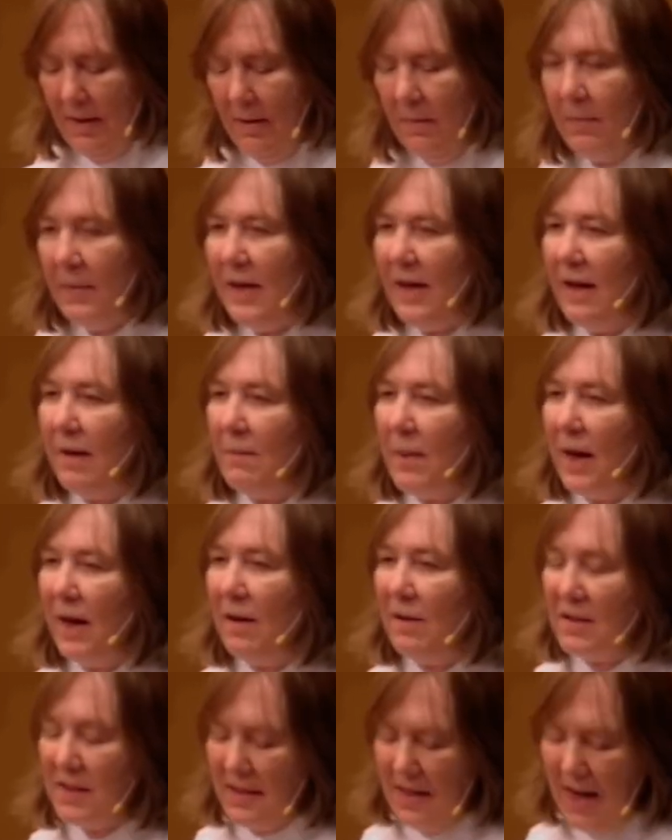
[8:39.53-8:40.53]
being by
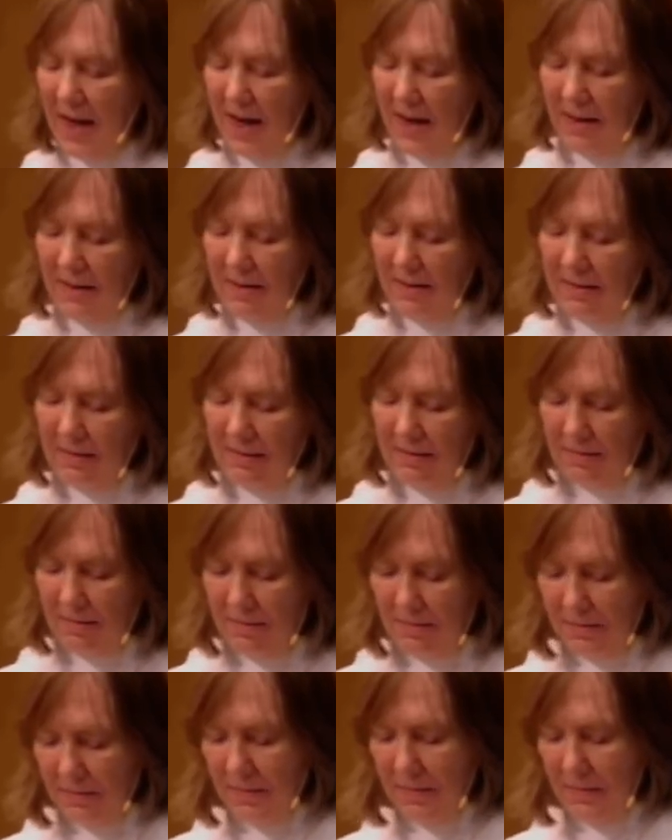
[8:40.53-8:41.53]
our side
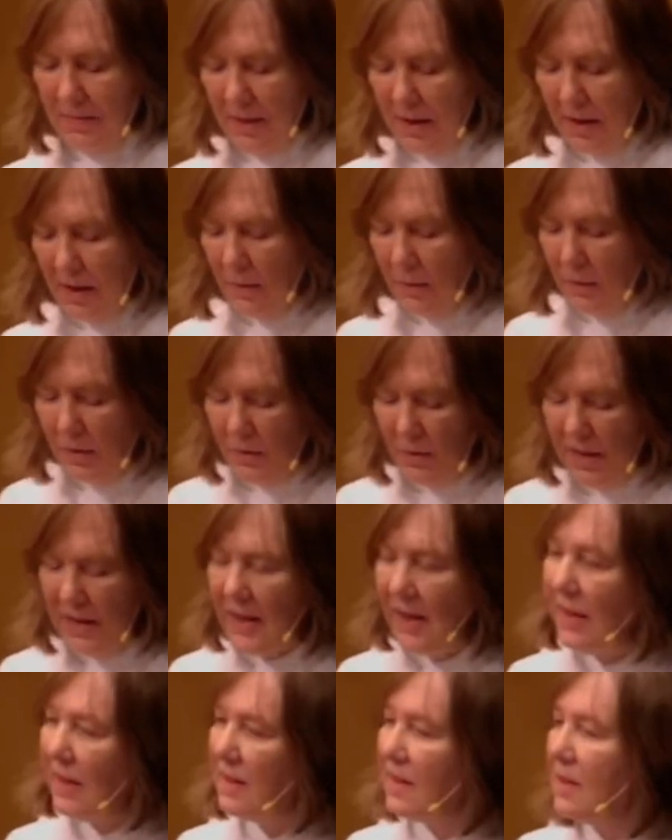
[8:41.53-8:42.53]
when we
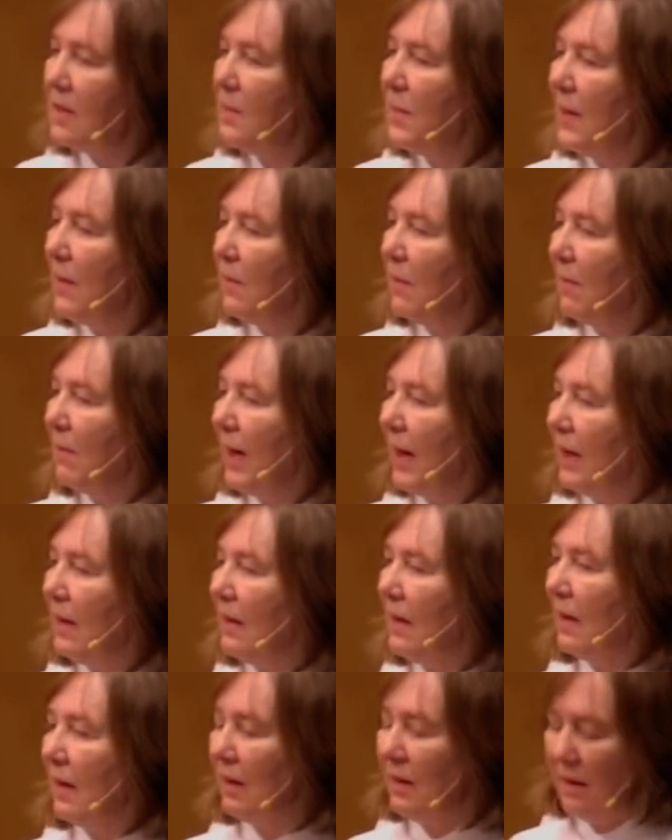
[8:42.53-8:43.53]
need to be
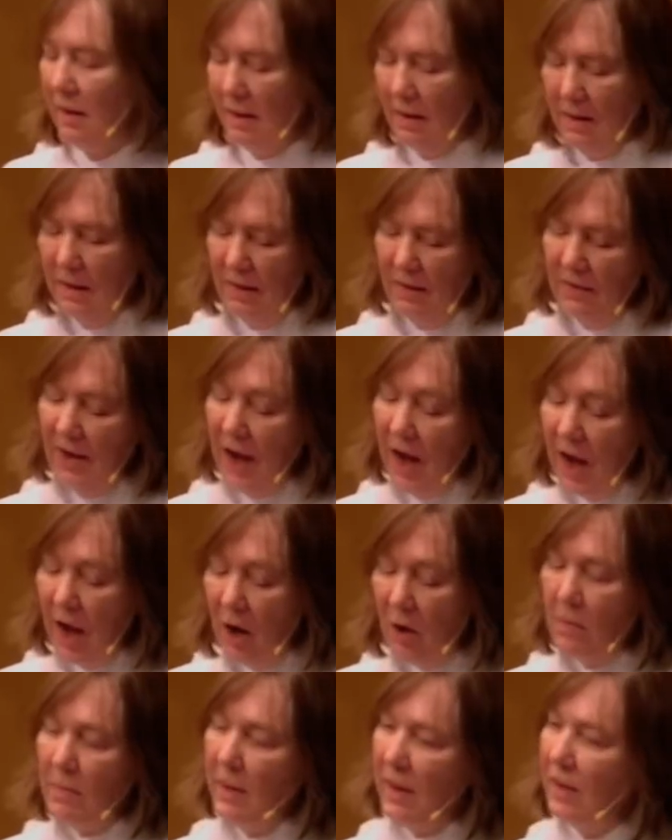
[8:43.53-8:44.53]
reminded of
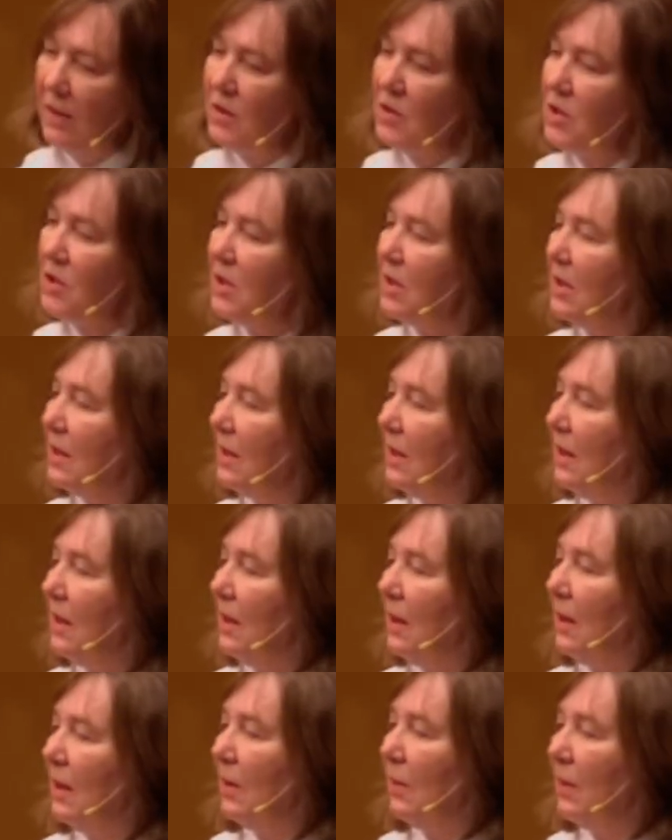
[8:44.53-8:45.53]
how much
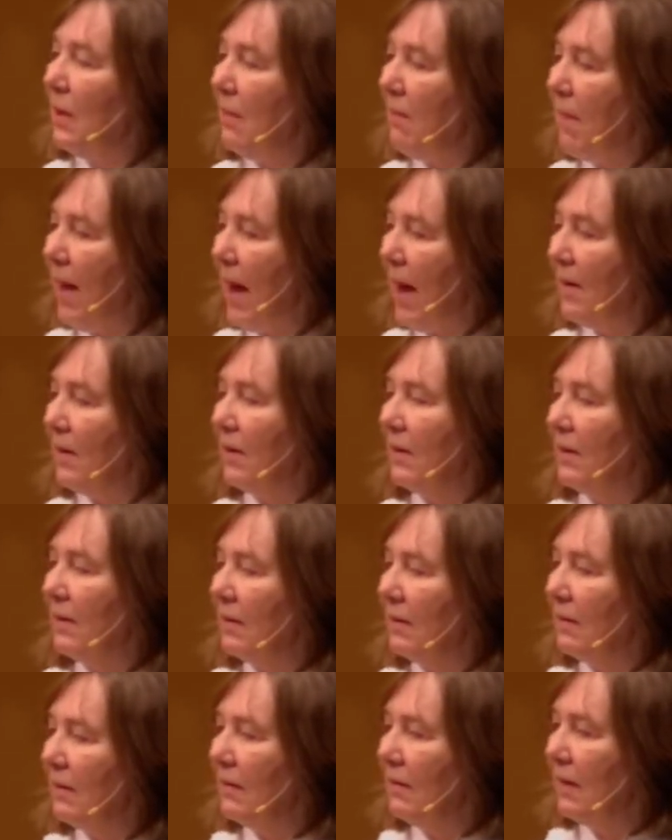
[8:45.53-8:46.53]
we matter
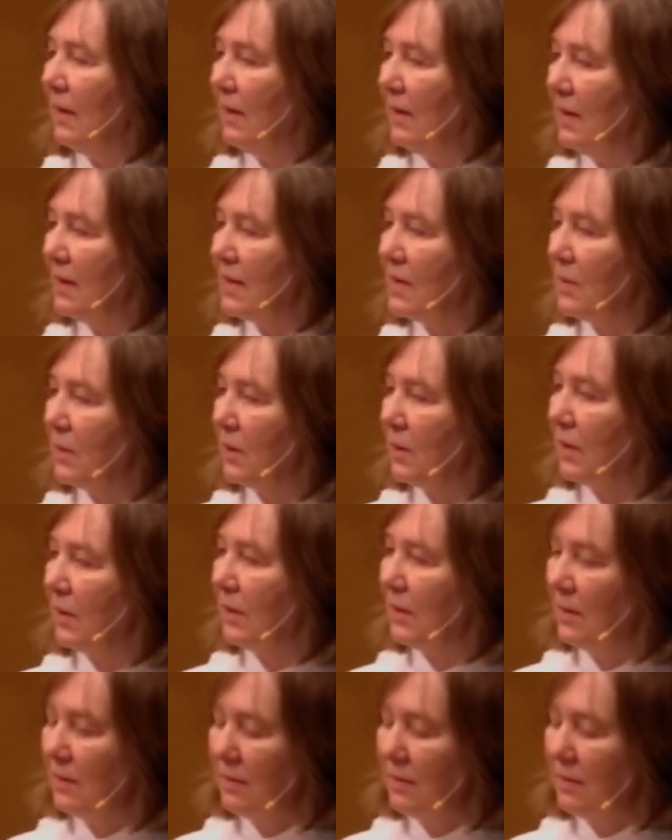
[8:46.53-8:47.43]
in this world.